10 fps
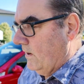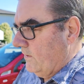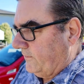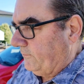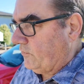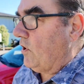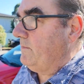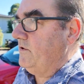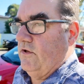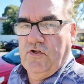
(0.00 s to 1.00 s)

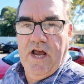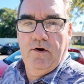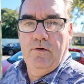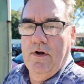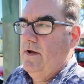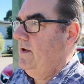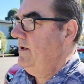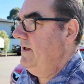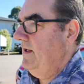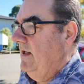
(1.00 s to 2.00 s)
Subscribe to the channel.
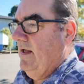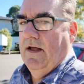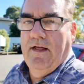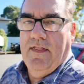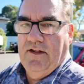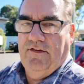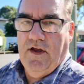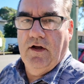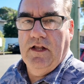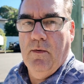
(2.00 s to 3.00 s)
That's
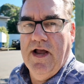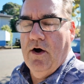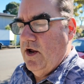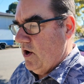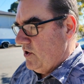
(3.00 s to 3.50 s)
the only way I know